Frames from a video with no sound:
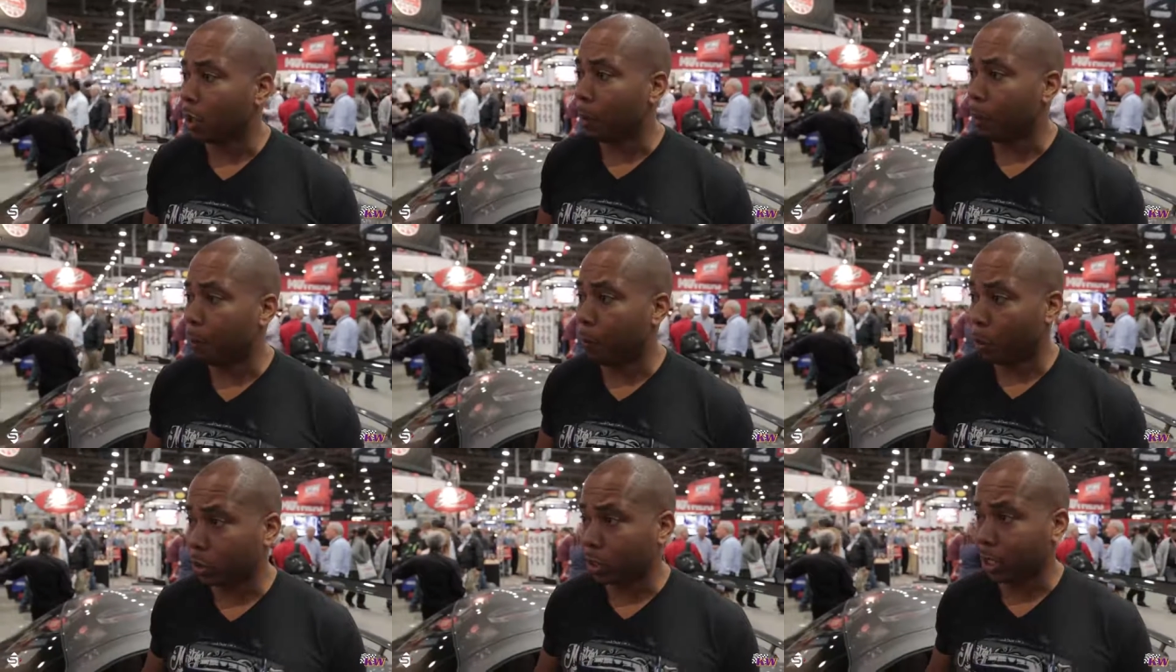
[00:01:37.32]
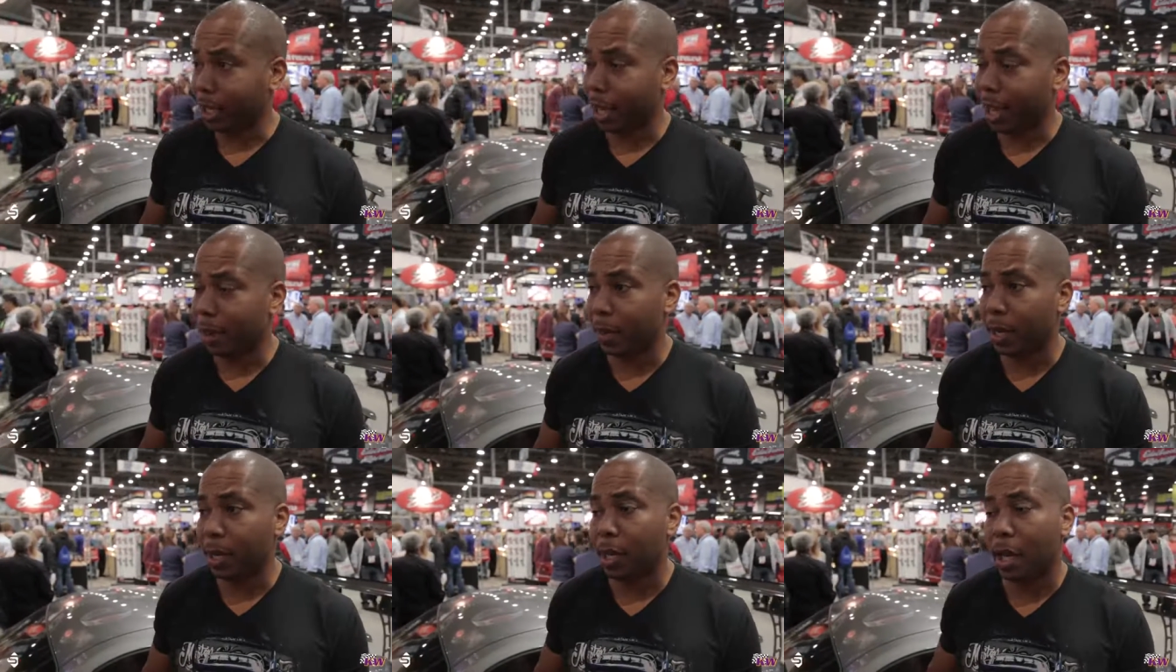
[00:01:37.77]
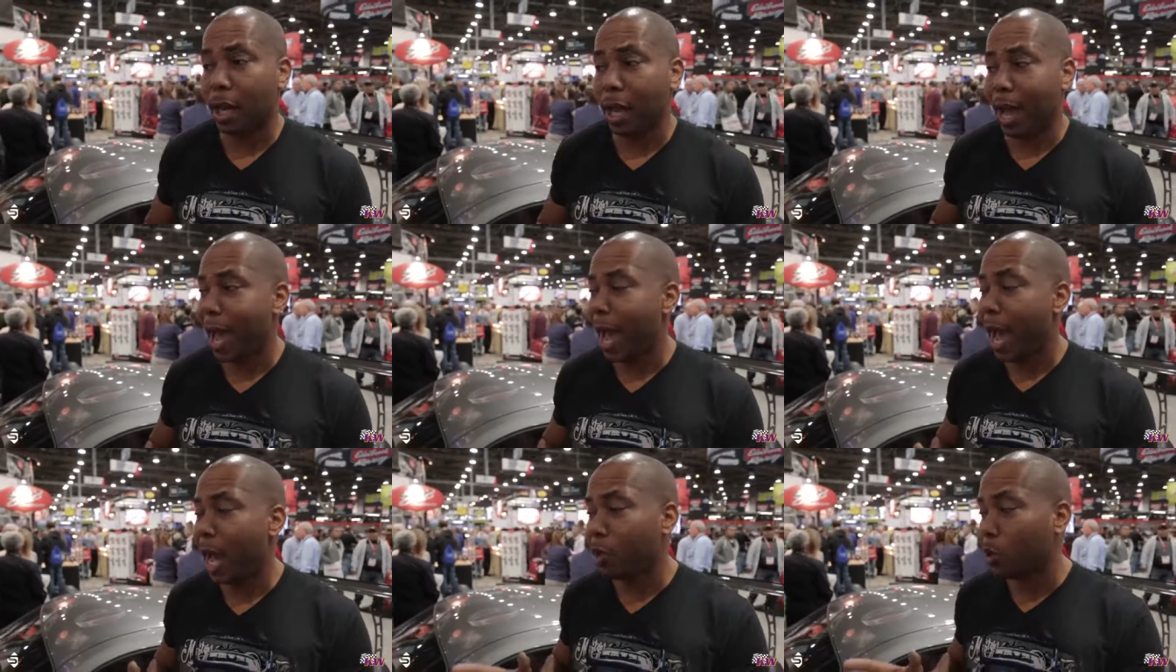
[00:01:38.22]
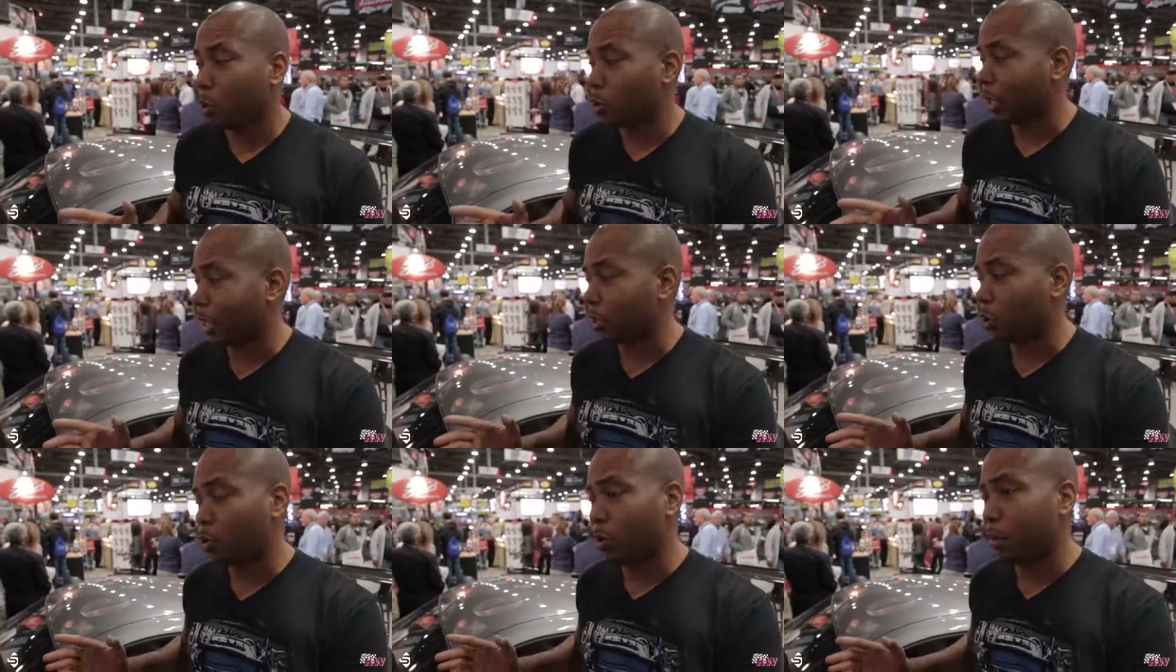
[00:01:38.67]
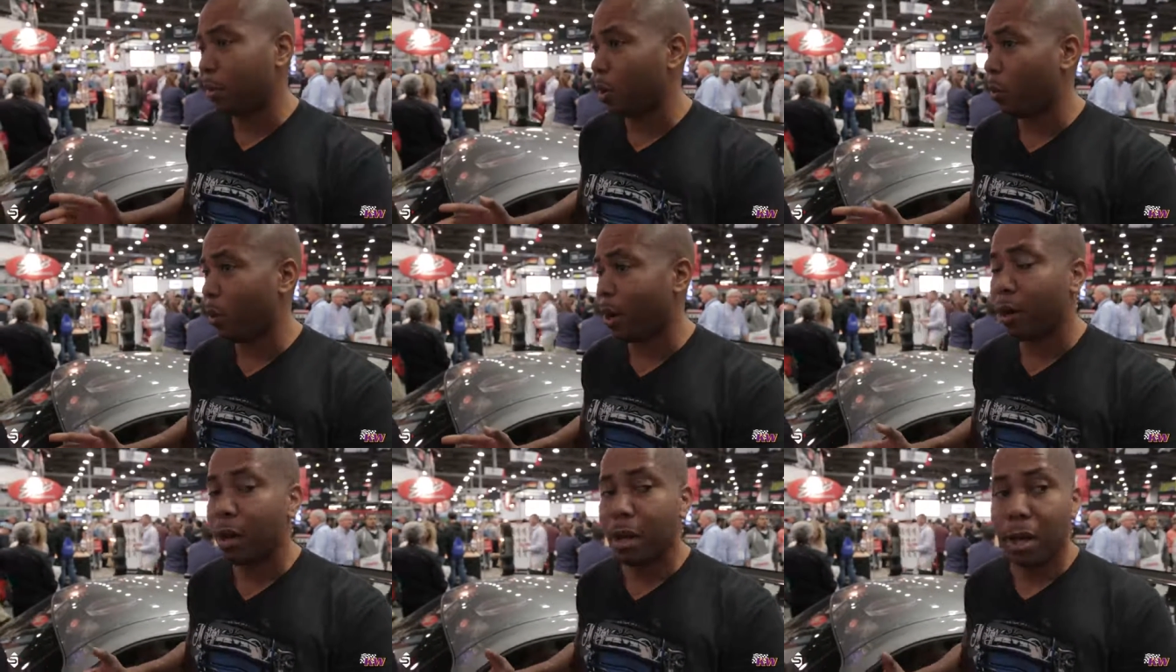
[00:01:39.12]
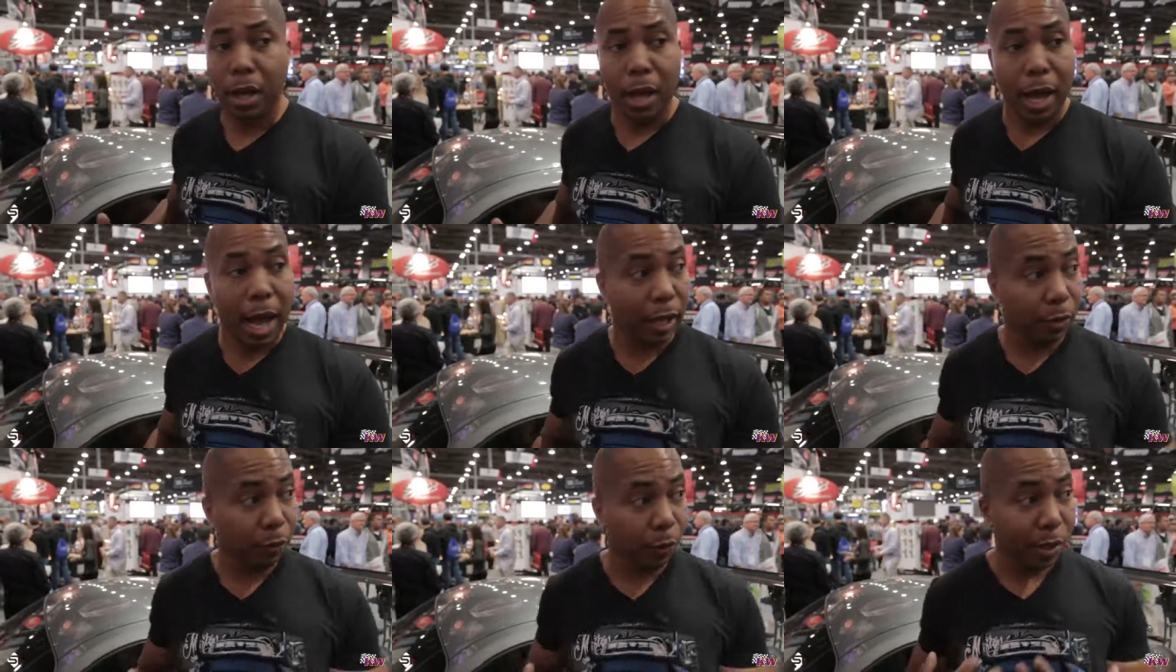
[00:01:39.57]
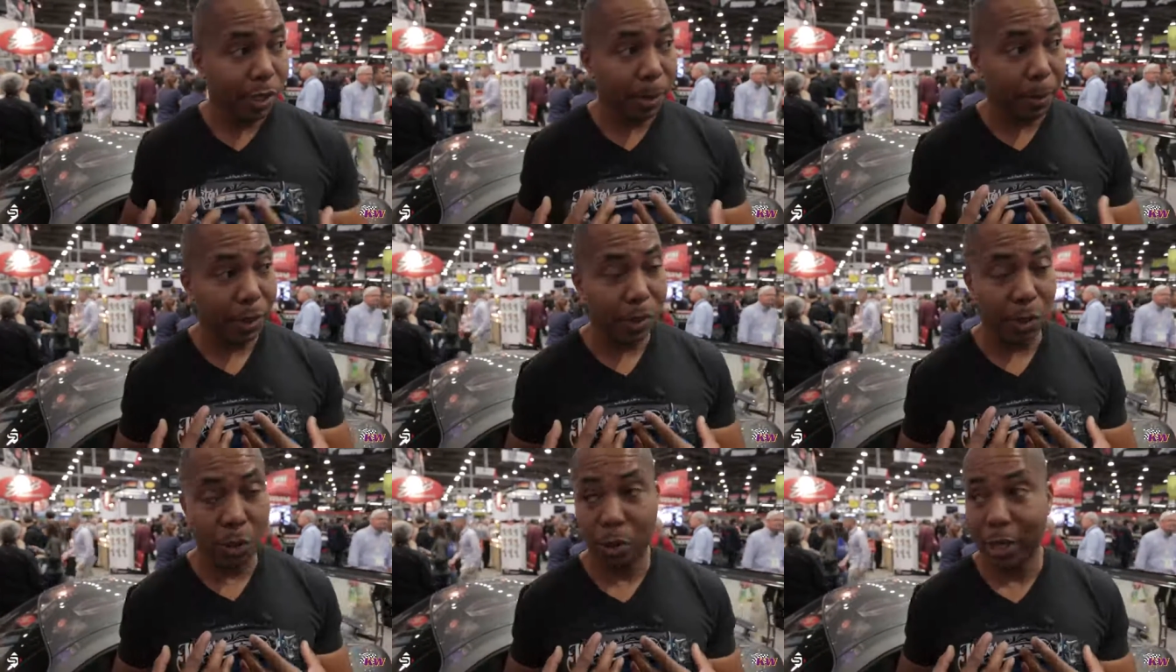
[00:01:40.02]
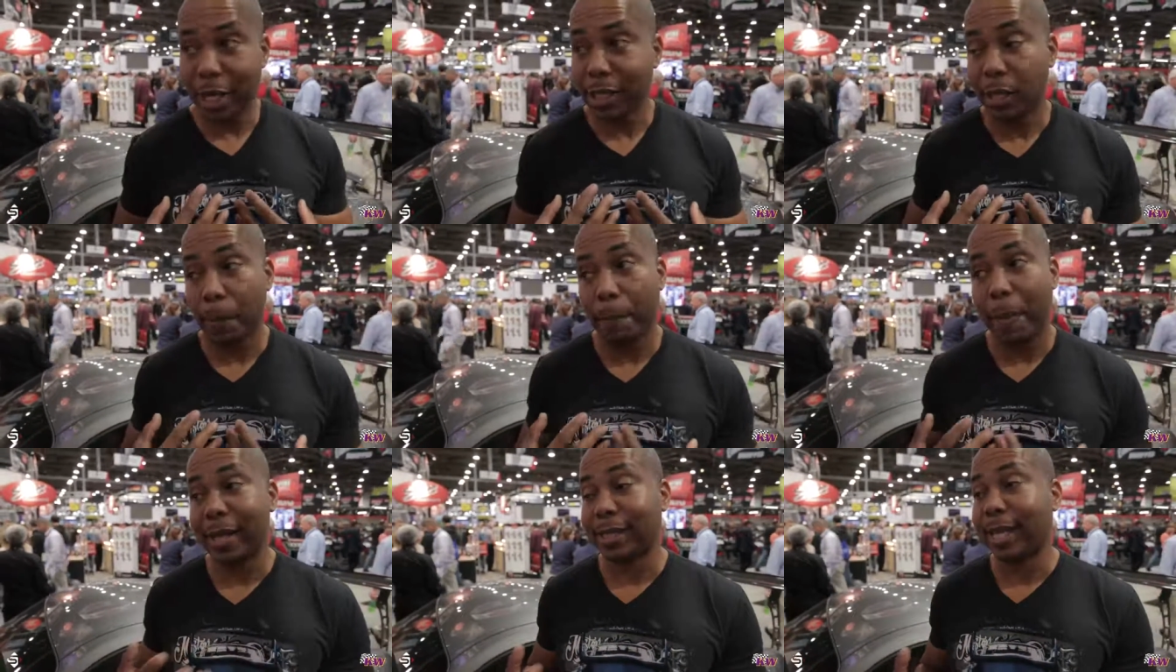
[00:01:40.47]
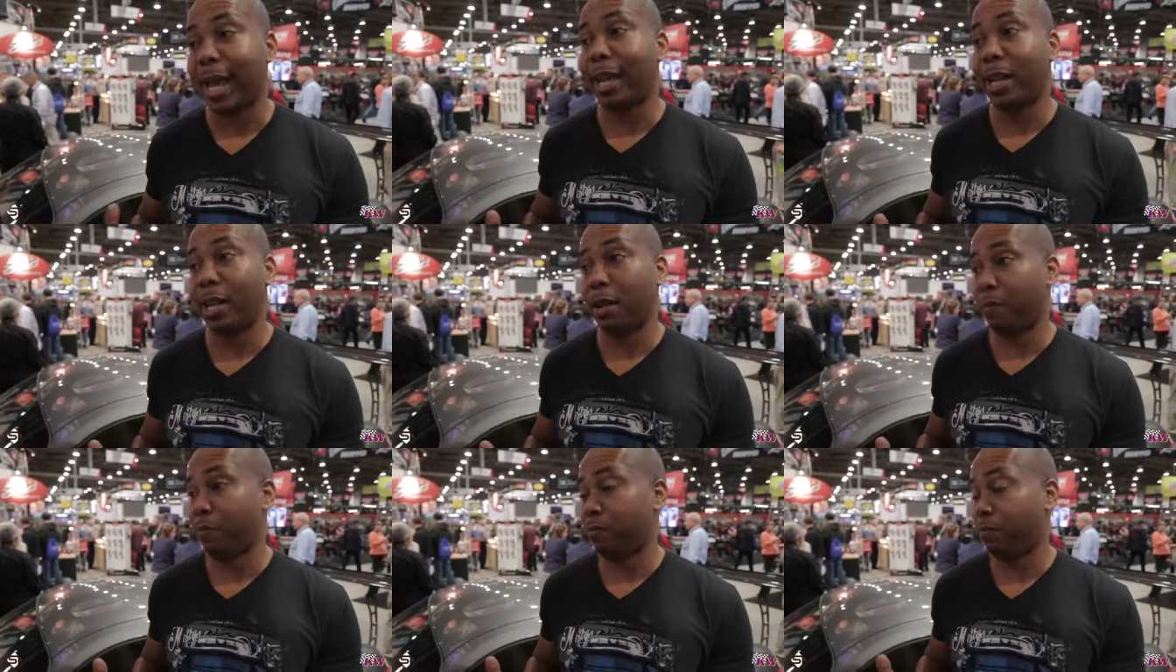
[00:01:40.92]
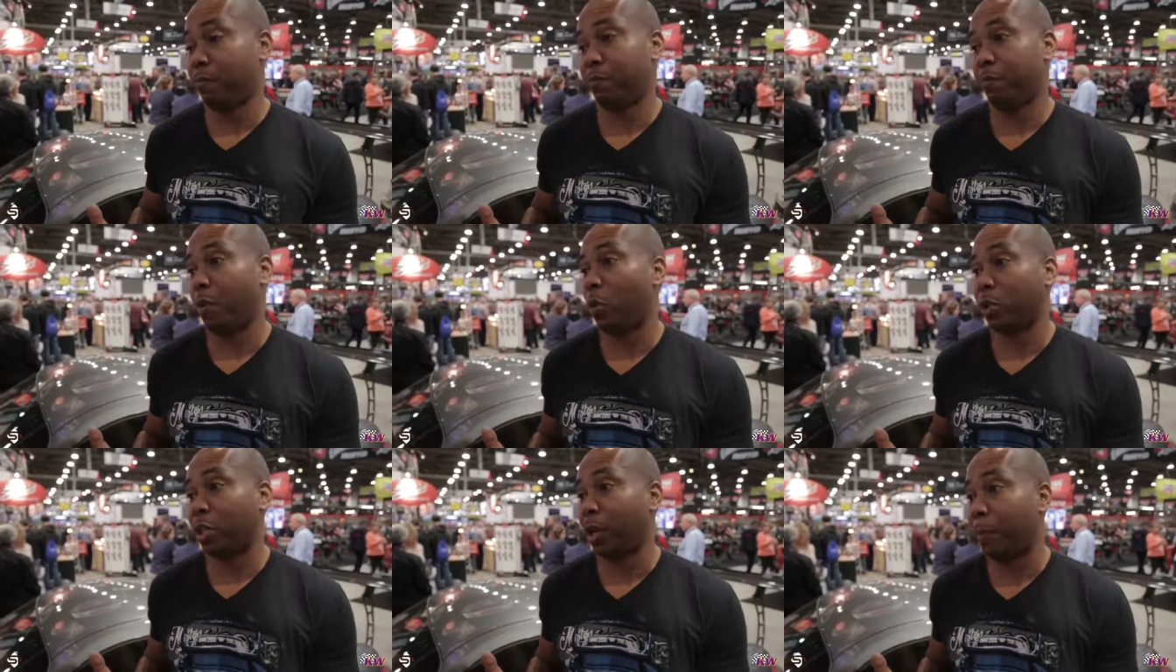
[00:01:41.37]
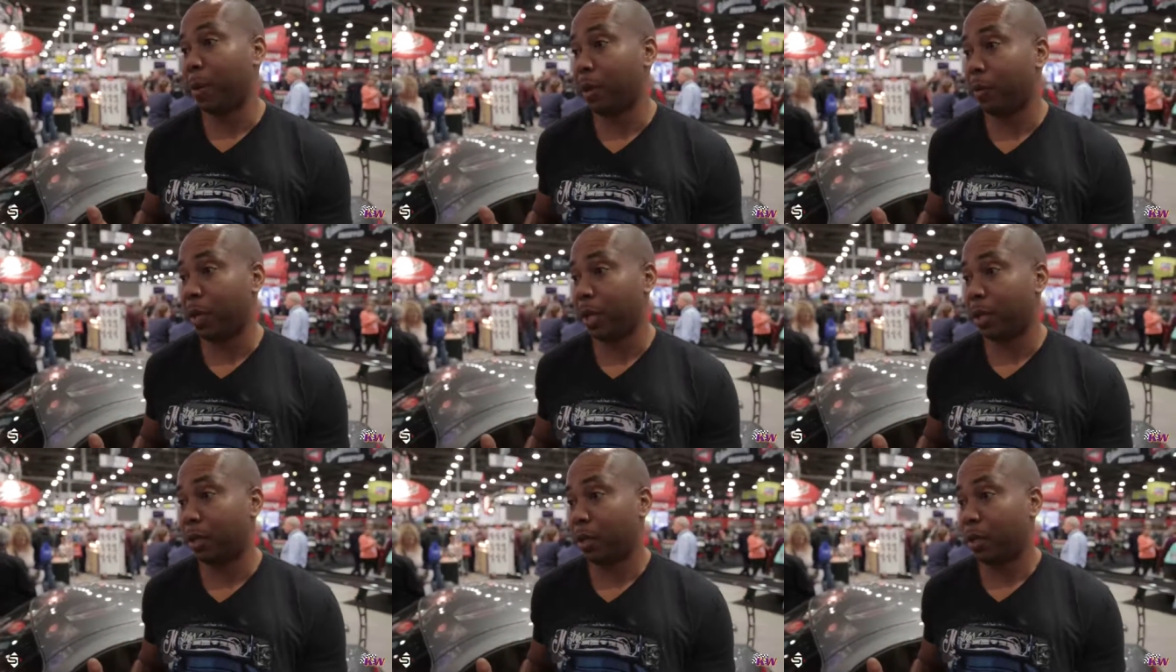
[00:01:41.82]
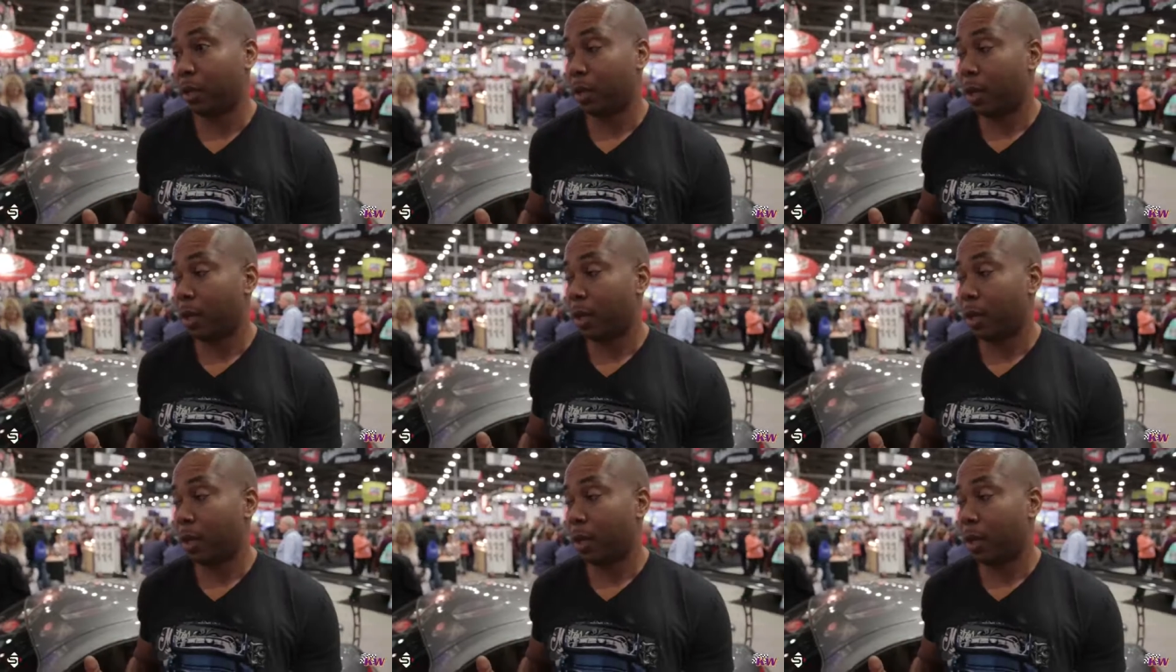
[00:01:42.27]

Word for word: the Porsche Cayman handles extremely well. As far as I'm concerned, it's the best handling Porsche, period.